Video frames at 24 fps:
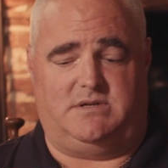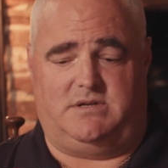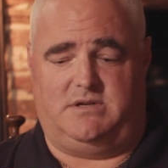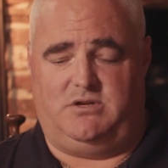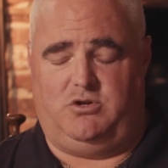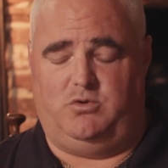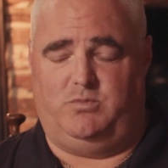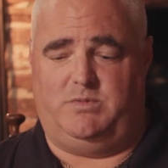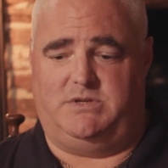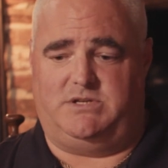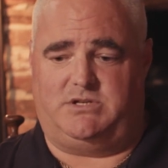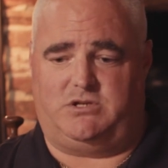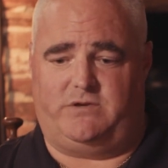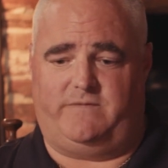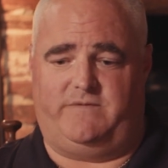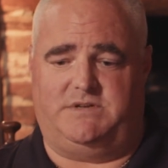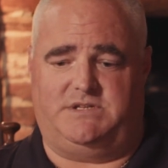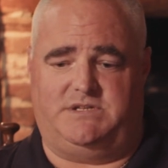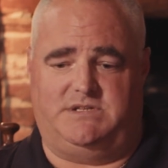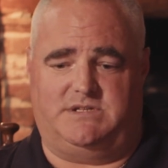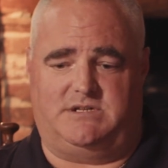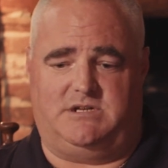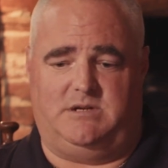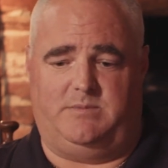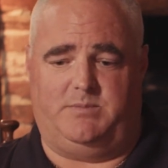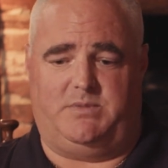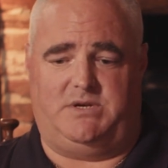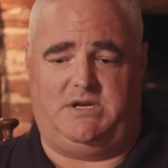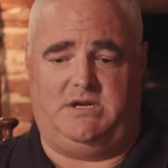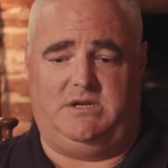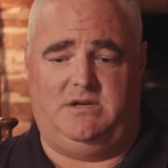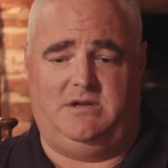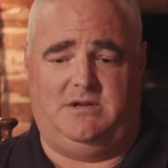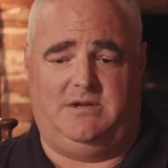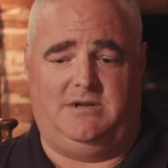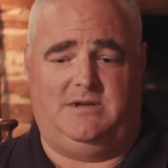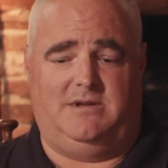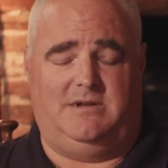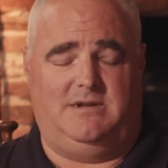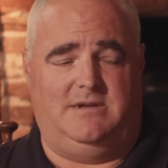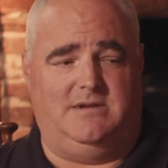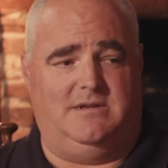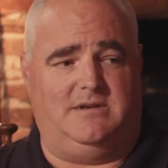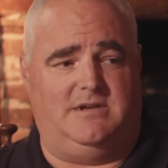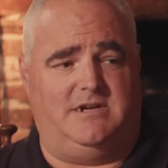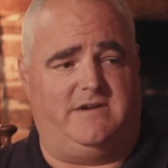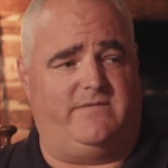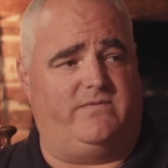a human services company.
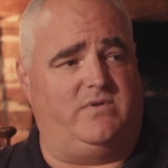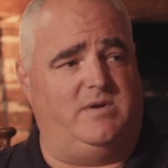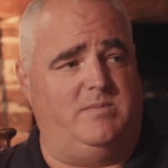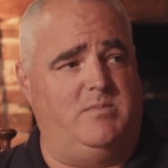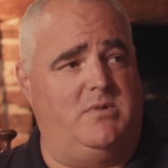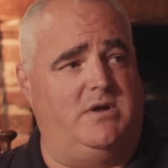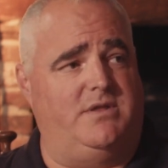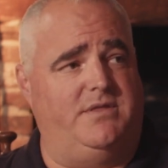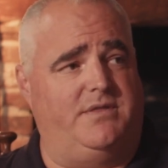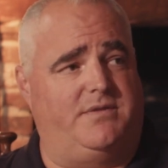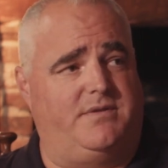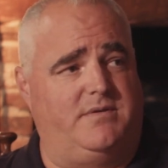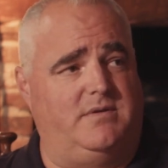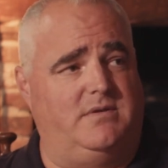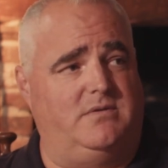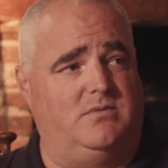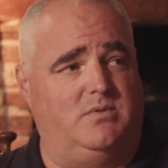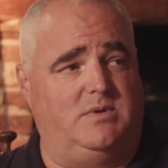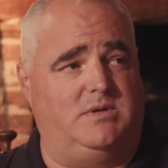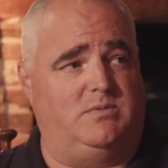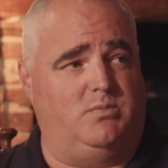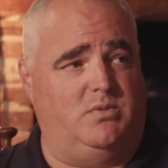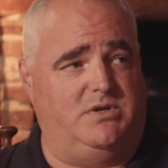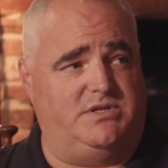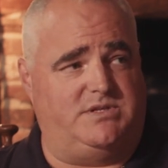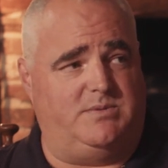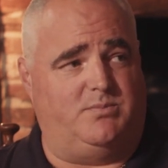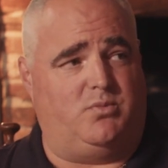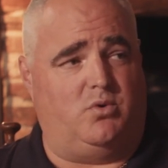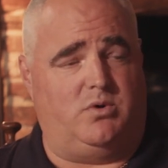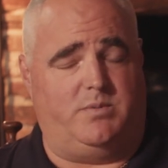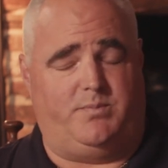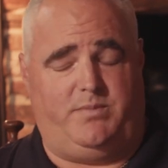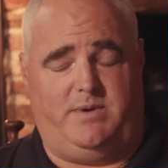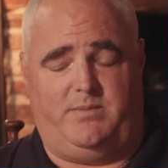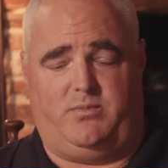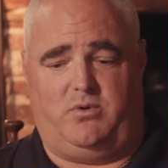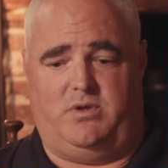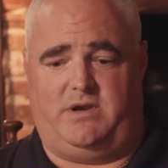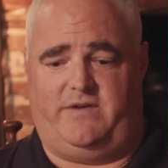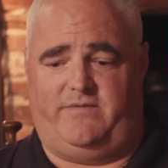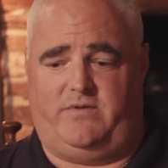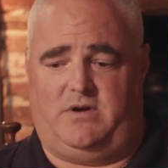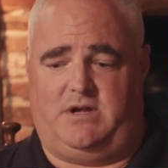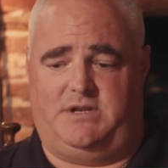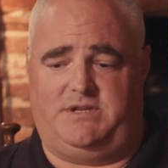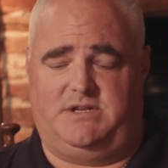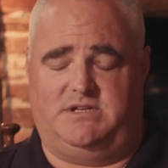And every month, you know, we support people
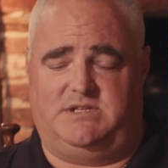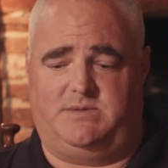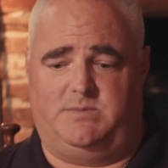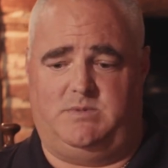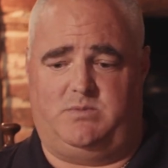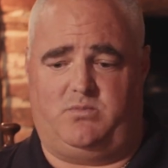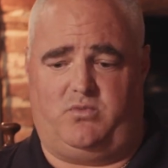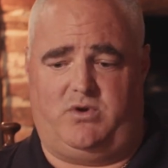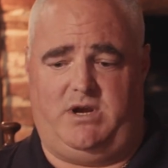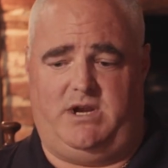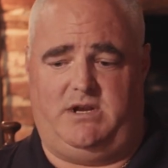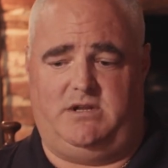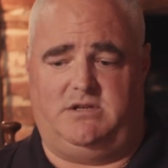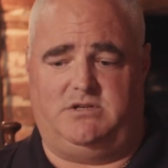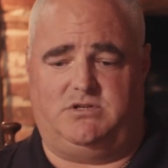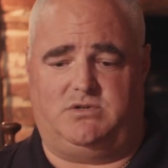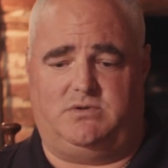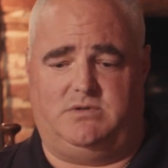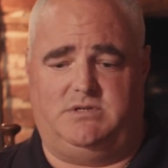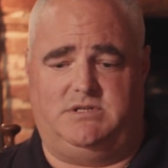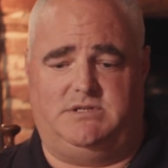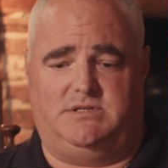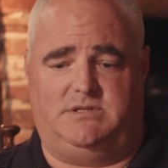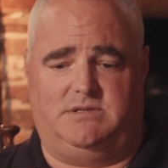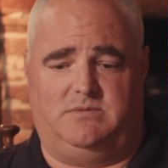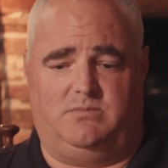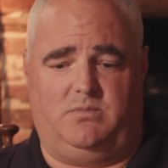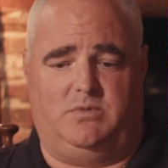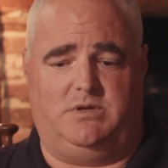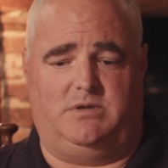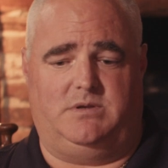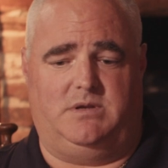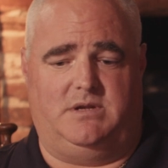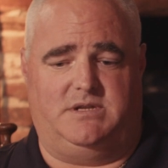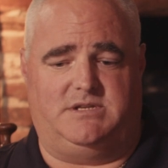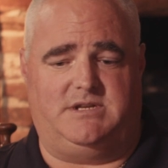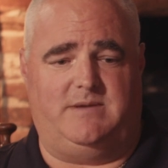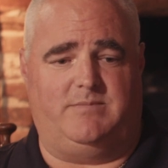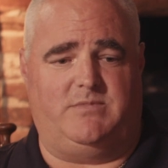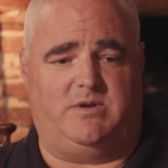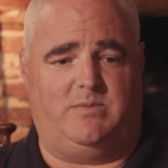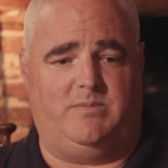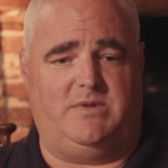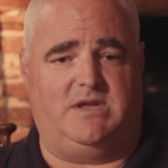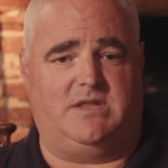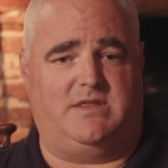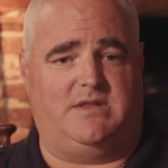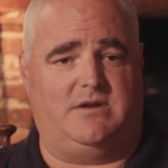that have autism and brain injuries, and we attempt
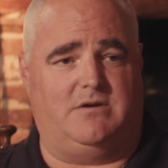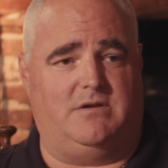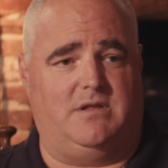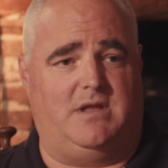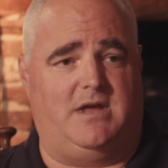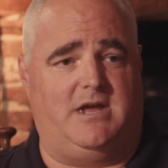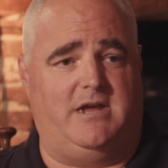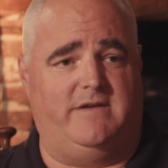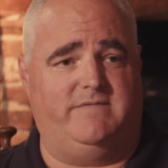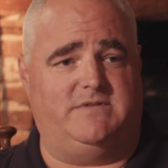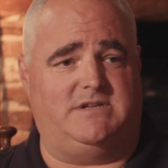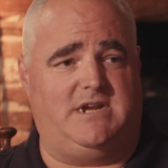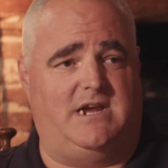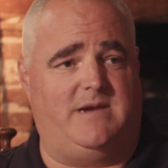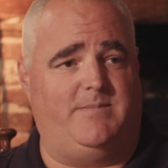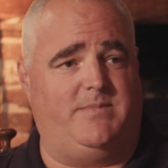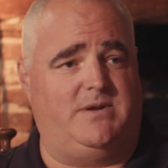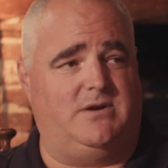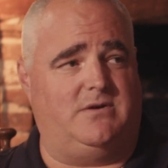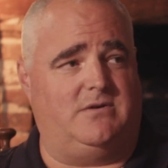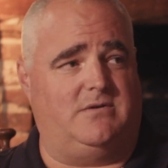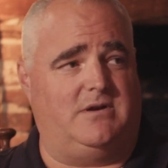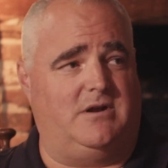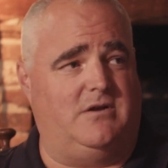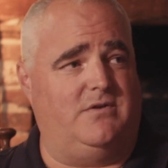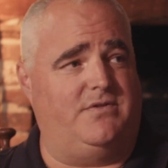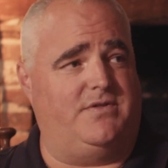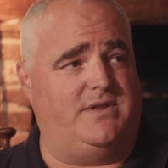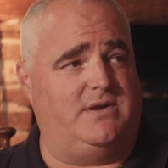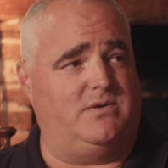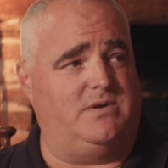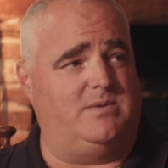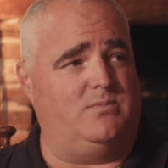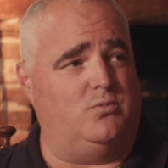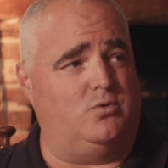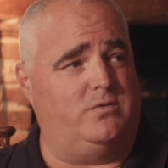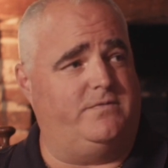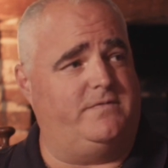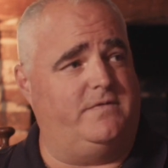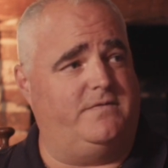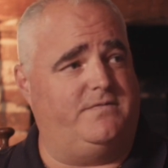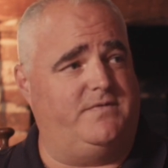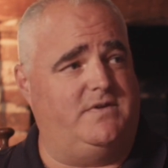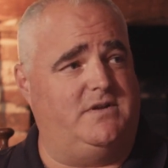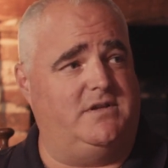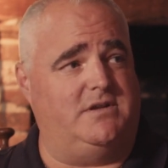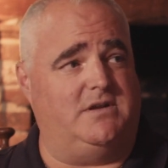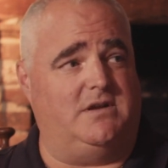to make their lives happier, healthier, and more
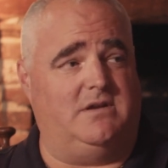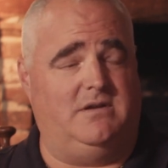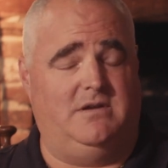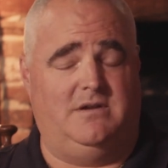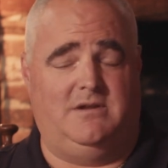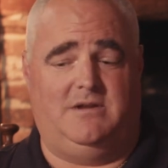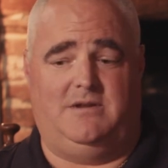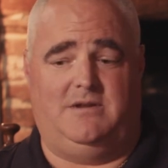fulfilling.